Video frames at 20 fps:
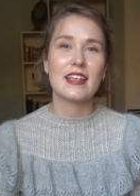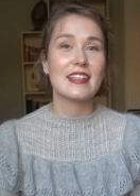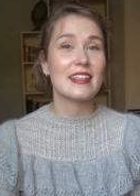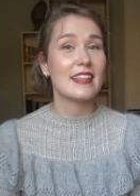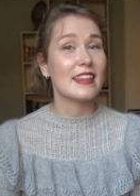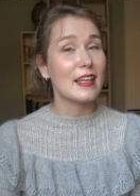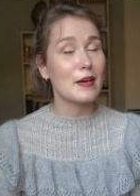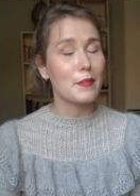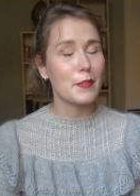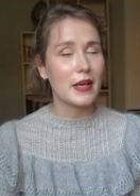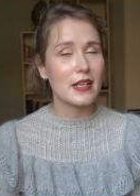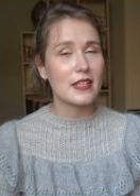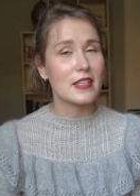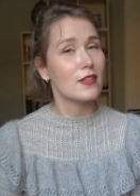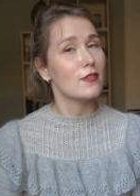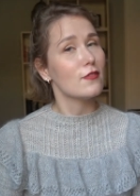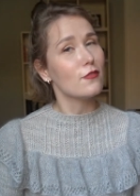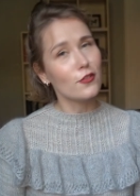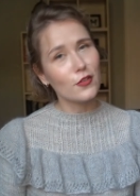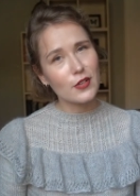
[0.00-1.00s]
in that
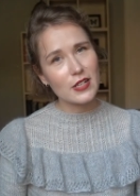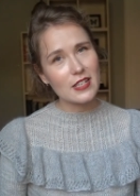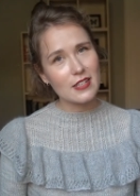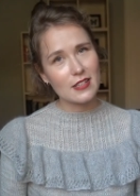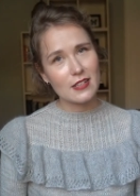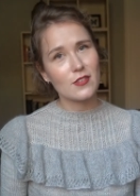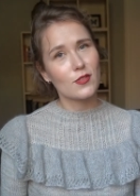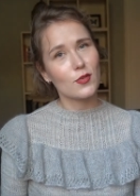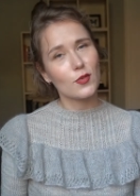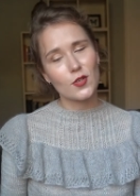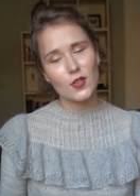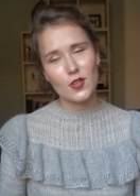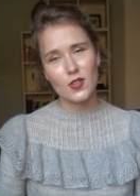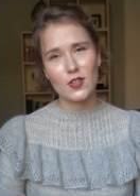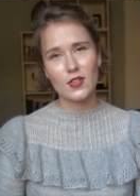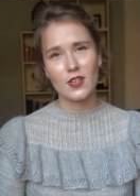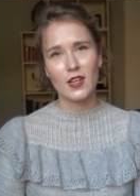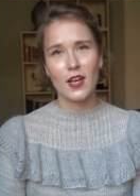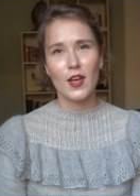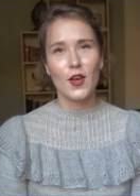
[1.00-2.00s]
pattern, for instance, or
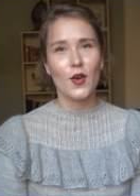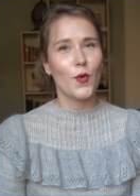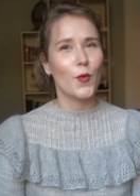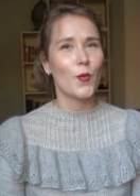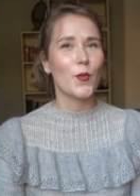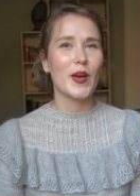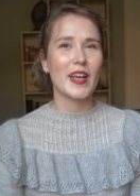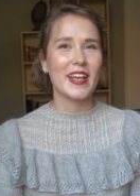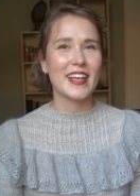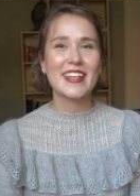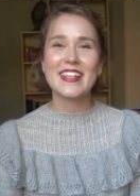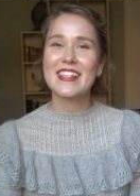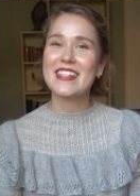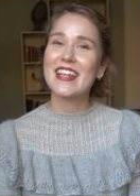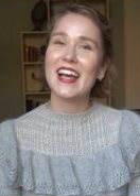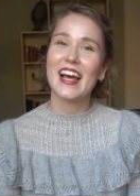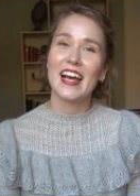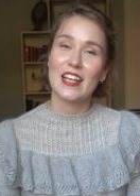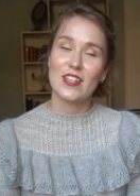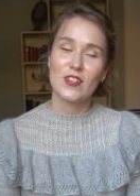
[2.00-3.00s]
just wing
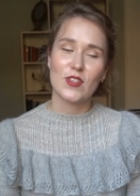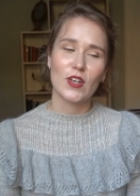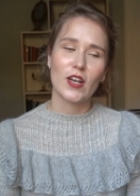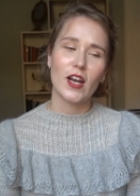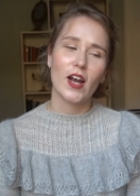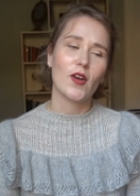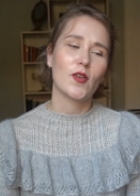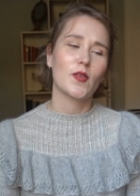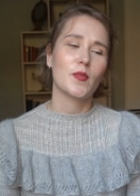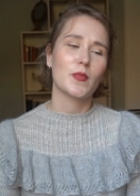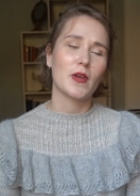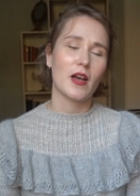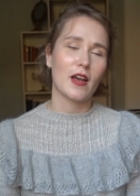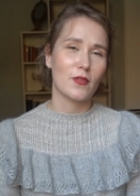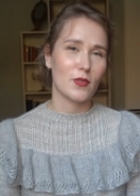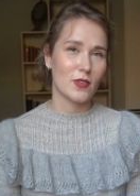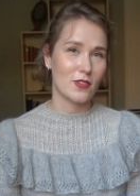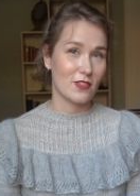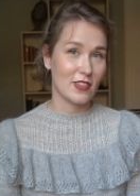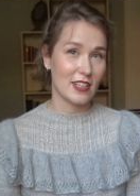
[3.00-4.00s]
it as you go, but I
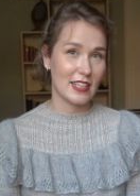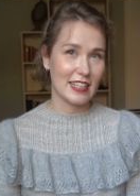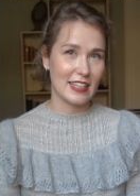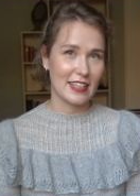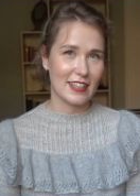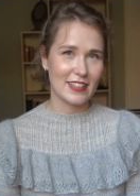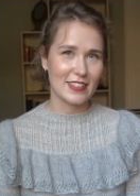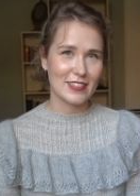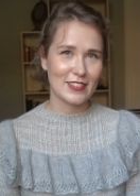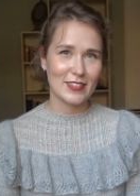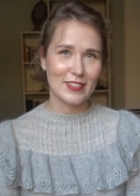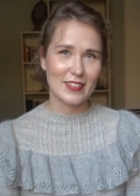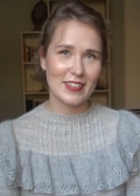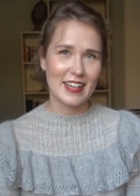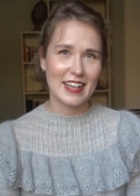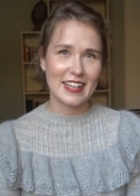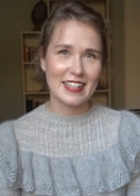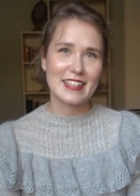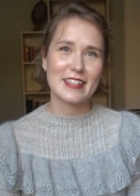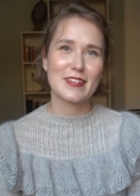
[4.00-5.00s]
would really like to do
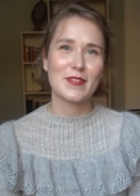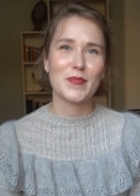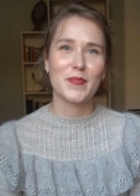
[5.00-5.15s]
that.